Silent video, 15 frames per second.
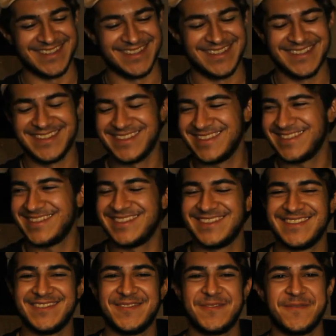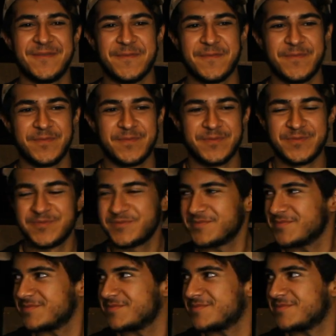
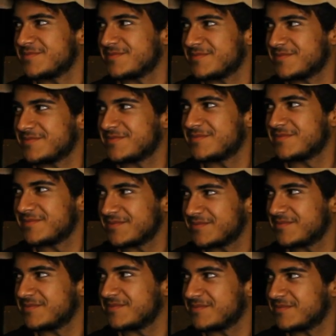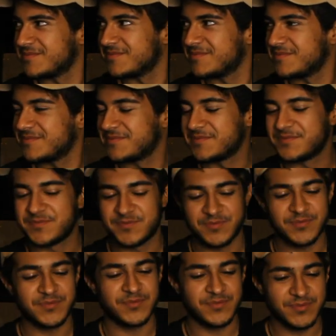
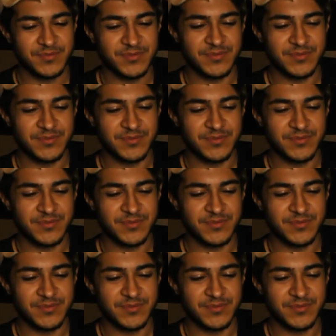This person isn't speaking.